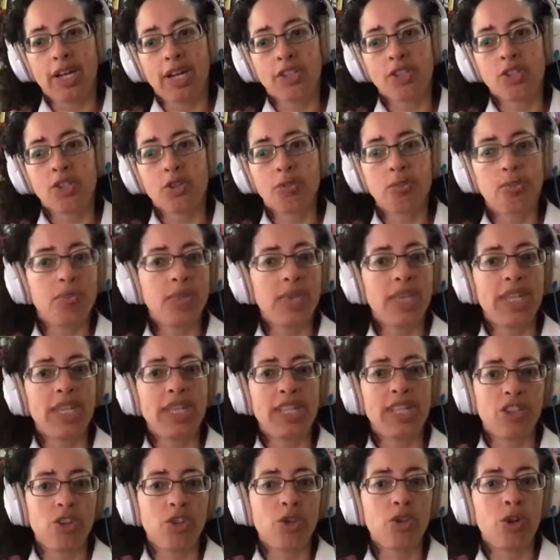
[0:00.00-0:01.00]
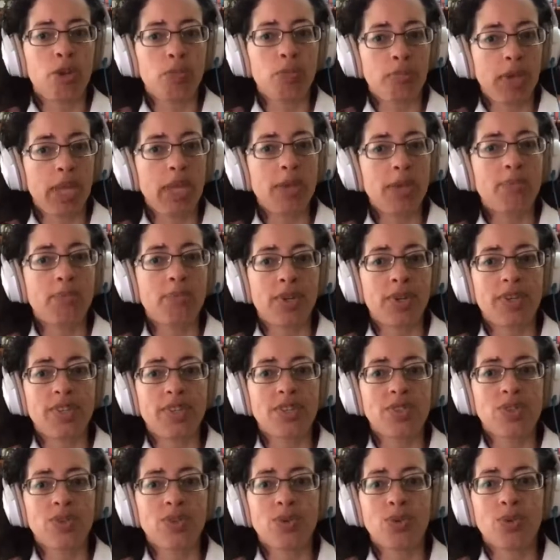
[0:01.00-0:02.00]
submit, you know,
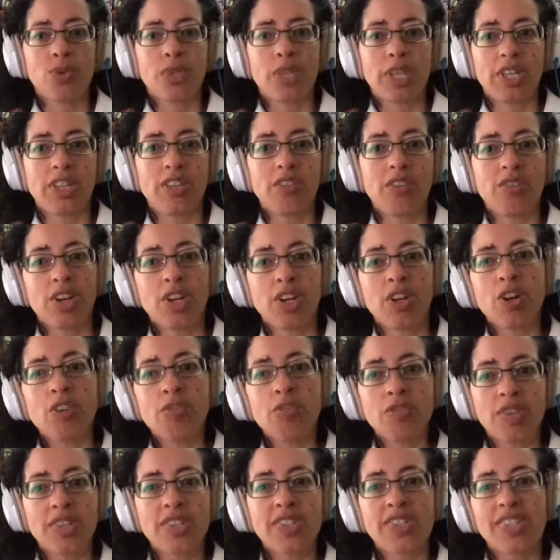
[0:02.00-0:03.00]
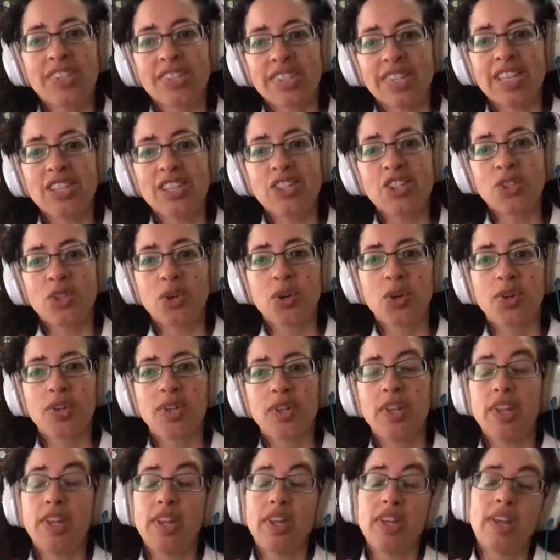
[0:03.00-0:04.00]
papers to the different conferences and so
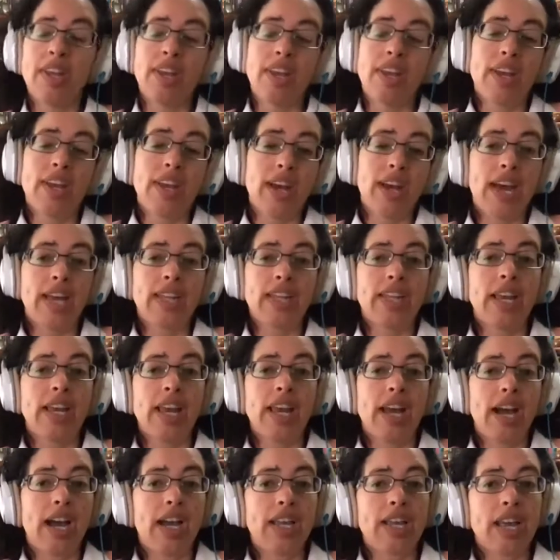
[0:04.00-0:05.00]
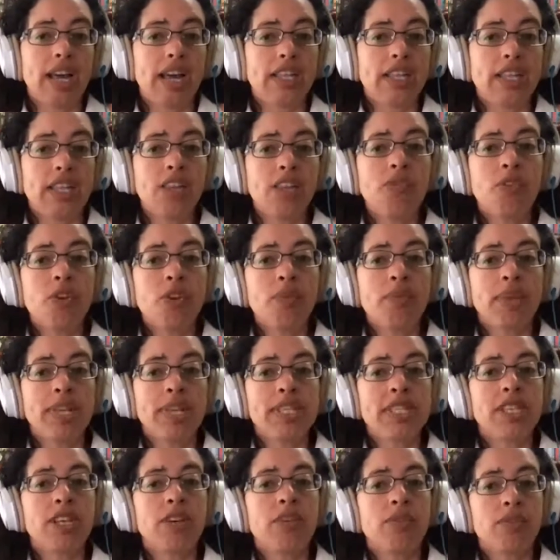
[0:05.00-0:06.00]
on. And I think for
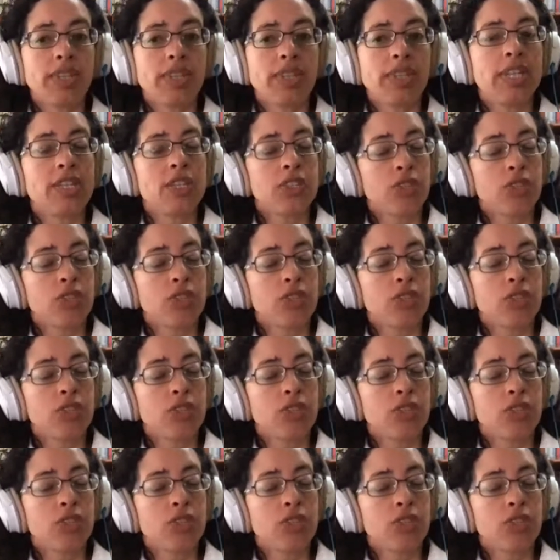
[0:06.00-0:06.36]
myself, the